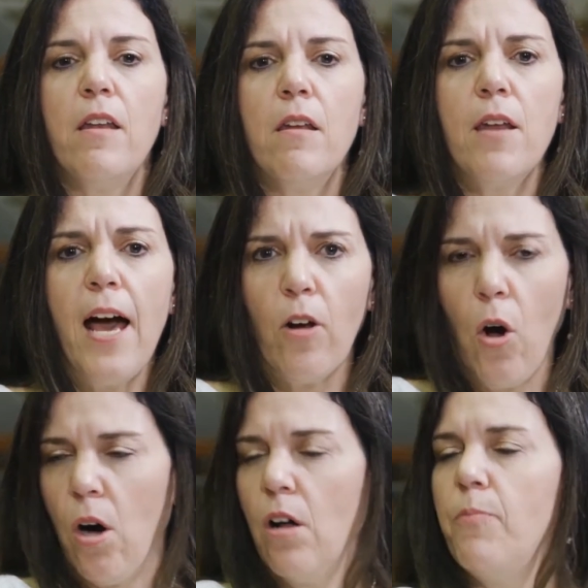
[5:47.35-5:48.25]
not
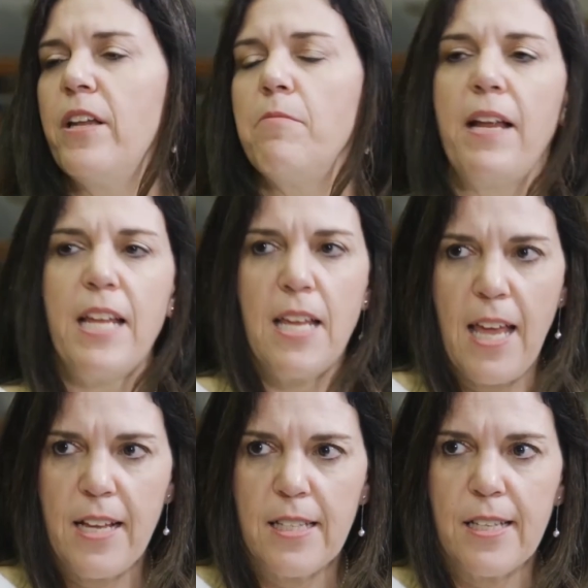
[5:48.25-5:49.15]
all, but in many
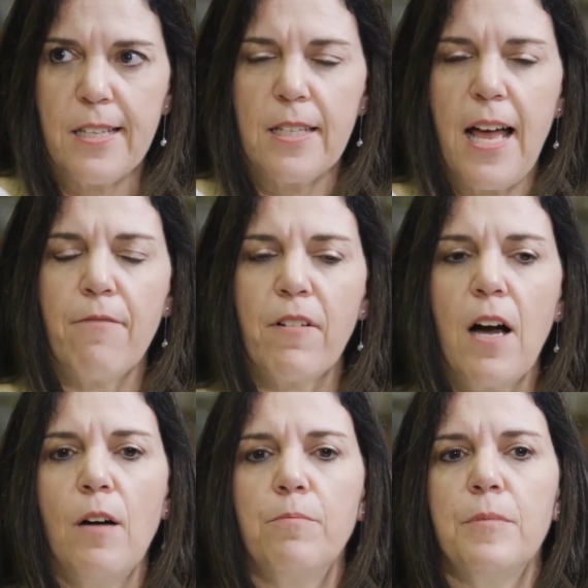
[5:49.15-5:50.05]
cases, have
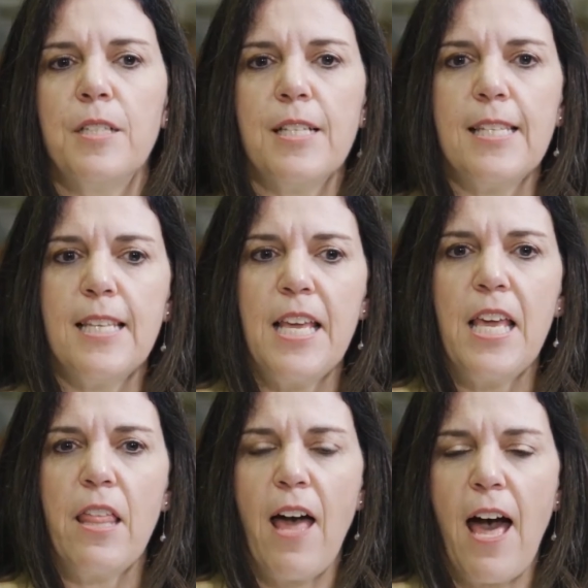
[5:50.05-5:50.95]
come to
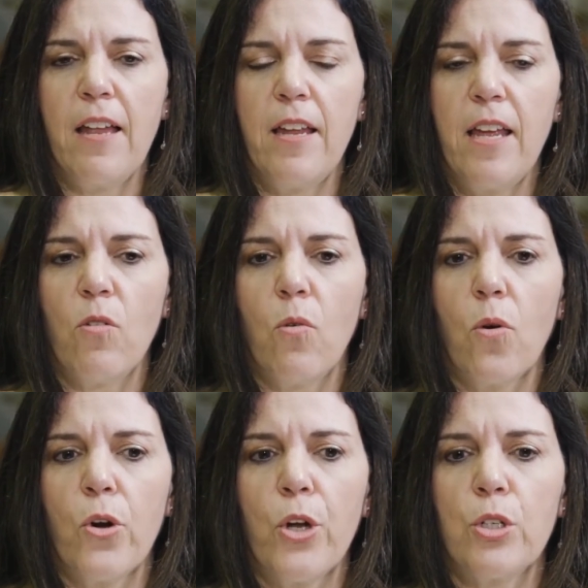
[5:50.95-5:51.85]
see that in
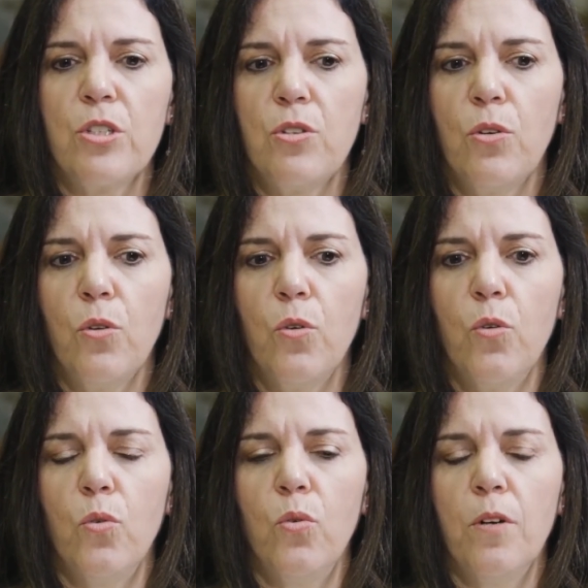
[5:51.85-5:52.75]
order
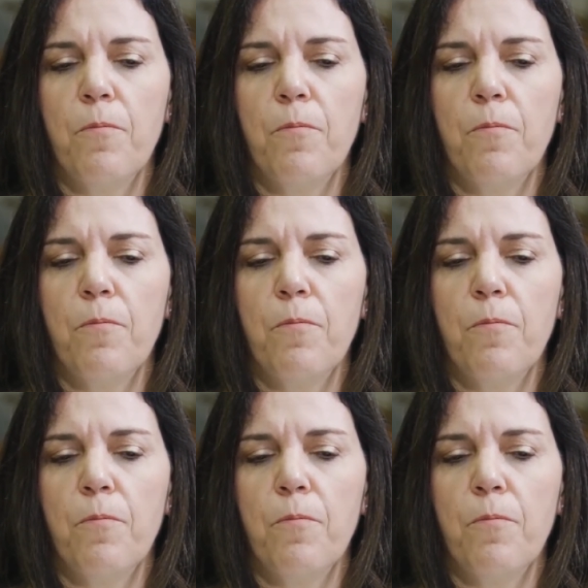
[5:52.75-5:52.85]
to